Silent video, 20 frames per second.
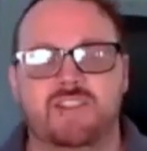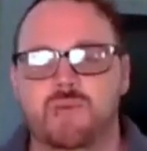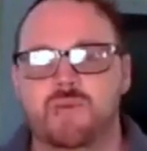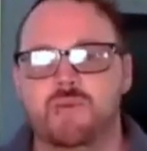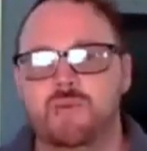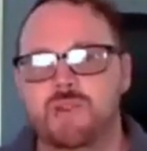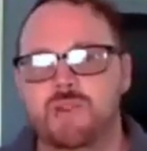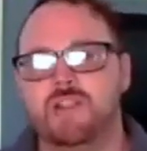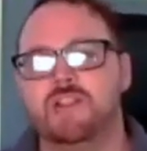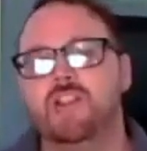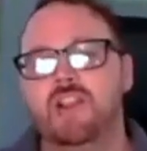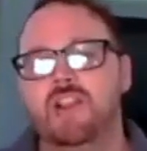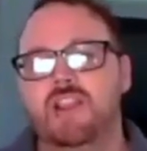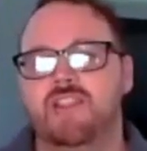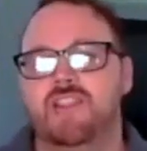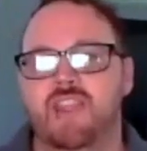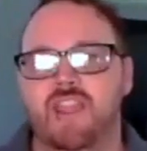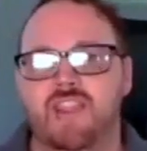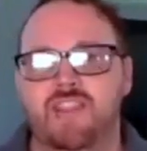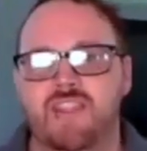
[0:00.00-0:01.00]
When you look in
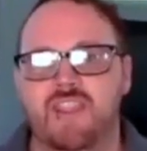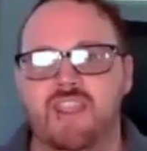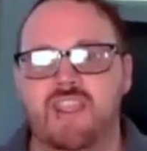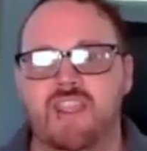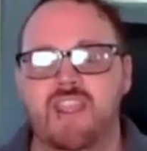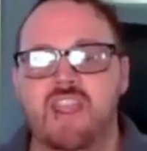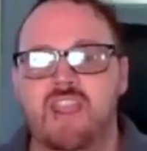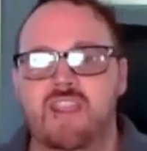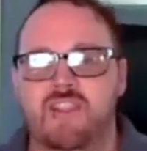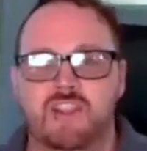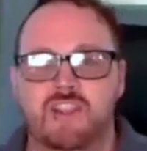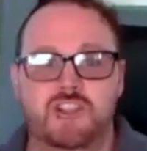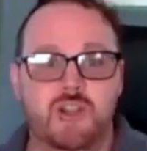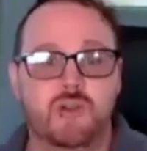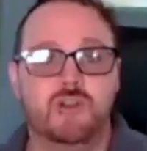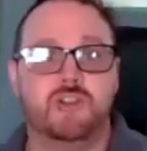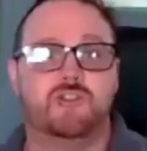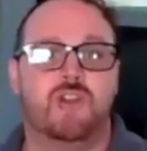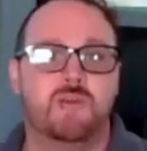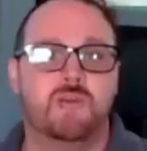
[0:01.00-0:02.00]
the
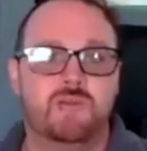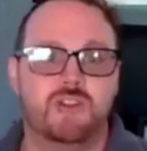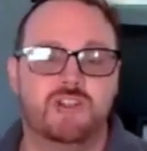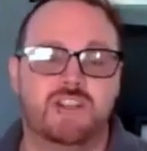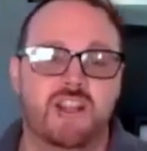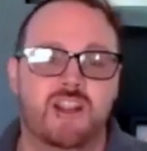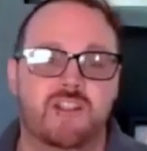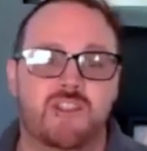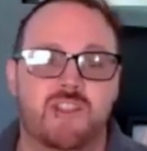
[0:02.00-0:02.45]
Jewish scriptures here,